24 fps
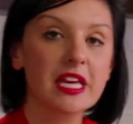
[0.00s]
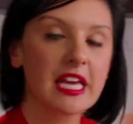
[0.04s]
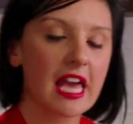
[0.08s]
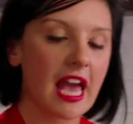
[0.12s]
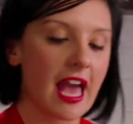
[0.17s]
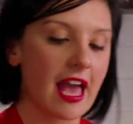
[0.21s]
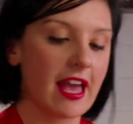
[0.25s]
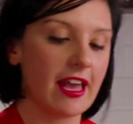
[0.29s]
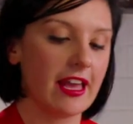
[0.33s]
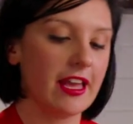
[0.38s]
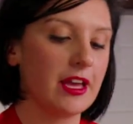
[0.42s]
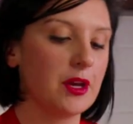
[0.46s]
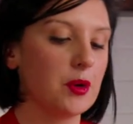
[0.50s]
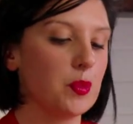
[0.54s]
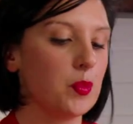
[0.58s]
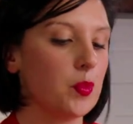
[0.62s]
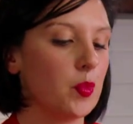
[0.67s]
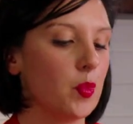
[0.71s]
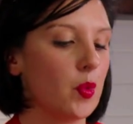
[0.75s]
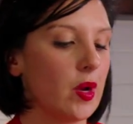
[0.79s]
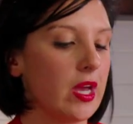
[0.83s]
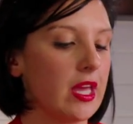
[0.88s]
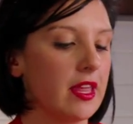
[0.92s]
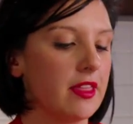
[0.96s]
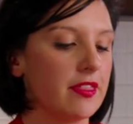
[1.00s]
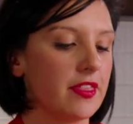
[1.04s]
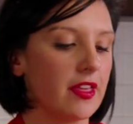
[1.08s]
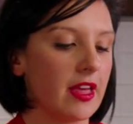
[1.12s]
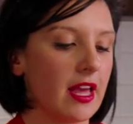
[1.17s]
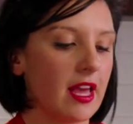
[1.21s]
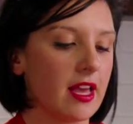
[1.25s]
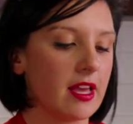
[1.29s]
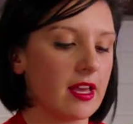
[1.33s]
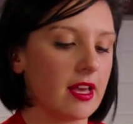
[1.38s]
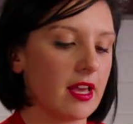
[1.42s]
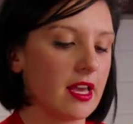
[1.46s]
the cake with
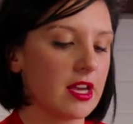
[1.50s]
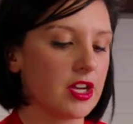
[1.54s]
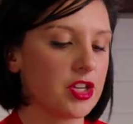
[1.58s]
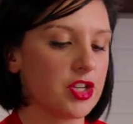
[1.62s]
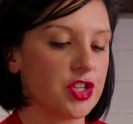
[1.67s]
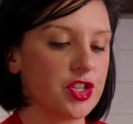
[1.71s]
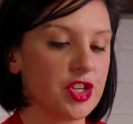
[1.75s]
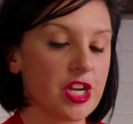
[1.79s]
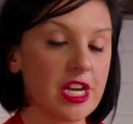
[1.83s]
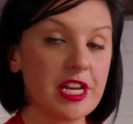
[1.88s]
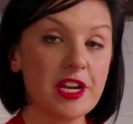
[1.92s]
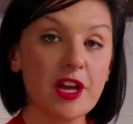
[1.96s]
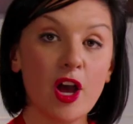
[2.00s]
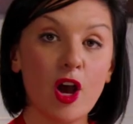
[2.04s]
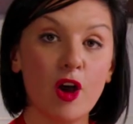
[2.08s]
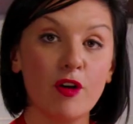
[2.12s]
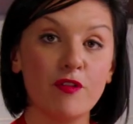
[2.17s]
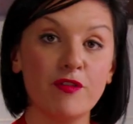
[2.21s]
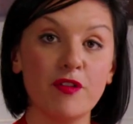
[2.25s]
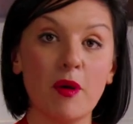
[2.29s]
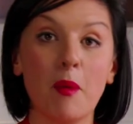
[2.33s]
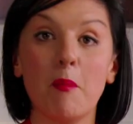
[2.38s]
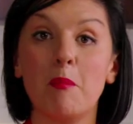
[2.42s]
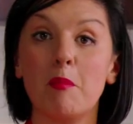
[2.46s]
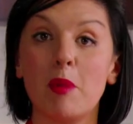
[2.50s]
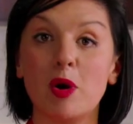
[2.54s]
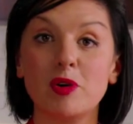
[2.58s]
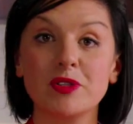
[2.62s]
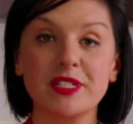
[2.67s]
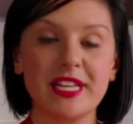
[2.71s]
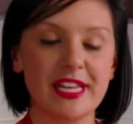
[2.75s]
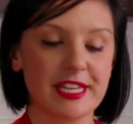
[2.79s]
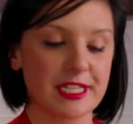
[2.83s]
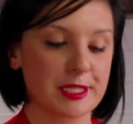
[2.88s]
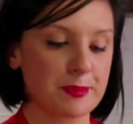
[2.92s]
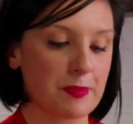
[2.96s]
a sheet of
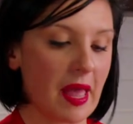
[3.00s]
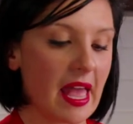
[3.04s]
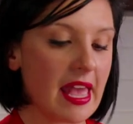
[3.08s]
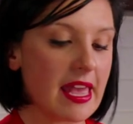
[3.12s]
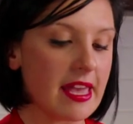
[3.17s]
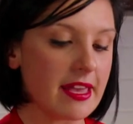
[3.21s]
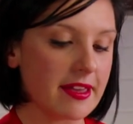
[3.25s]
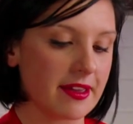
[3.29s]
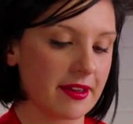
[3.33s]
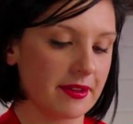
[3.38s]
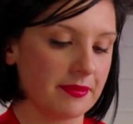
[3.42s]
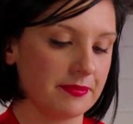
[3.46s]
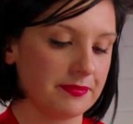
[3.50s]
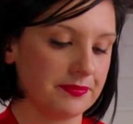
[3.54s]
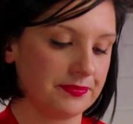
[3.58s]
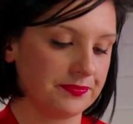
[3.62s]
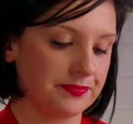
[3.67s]
Maltex bake,